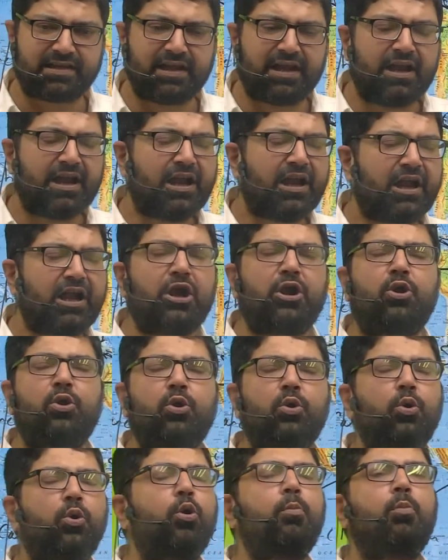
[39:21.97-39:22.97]
It no
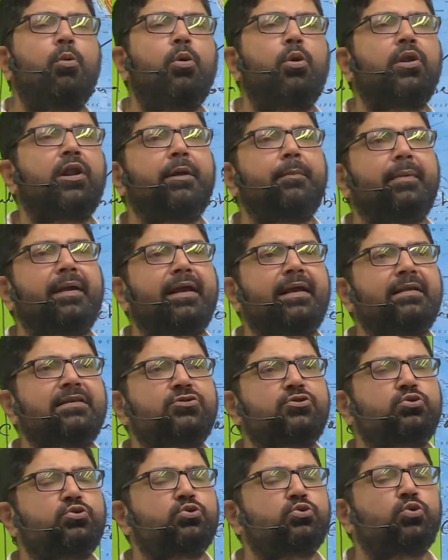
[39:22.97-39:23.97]
more remains
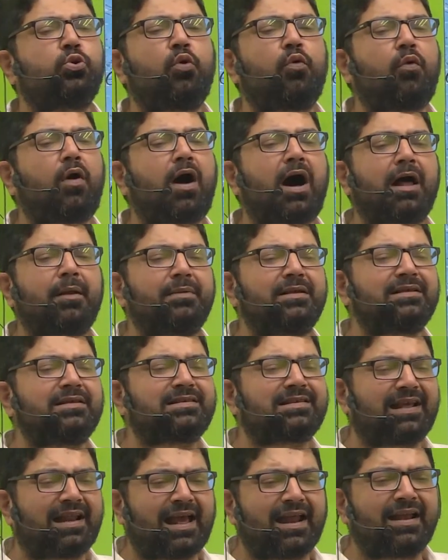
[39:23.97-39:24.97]
so warm and
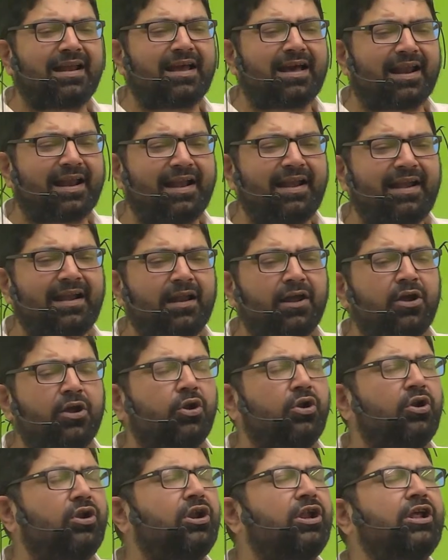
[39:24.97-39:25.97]
saline current,
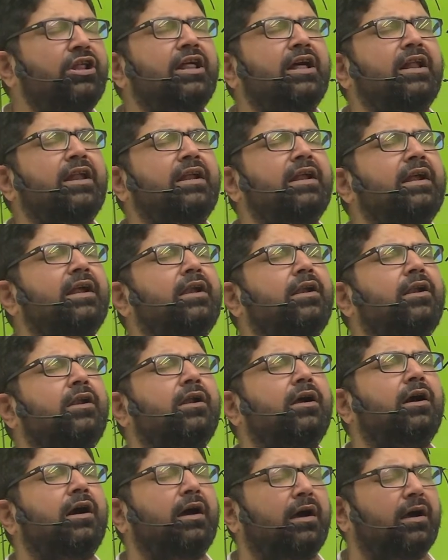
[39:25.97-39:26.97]
neither it
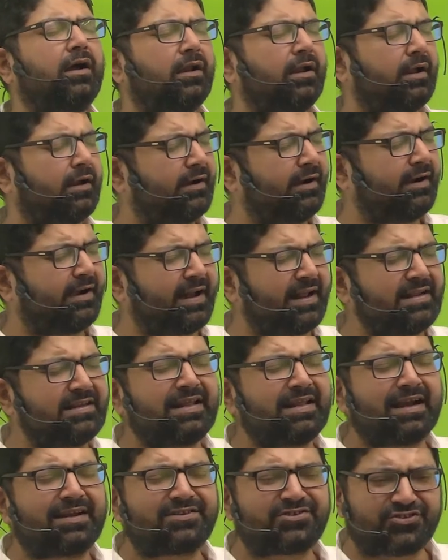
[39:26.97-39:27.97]
retains that
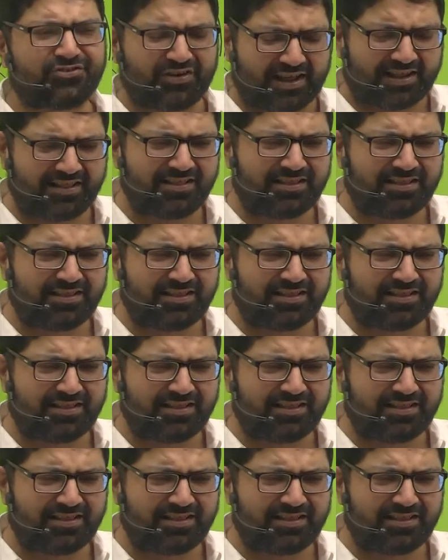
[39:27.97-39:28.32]
strength.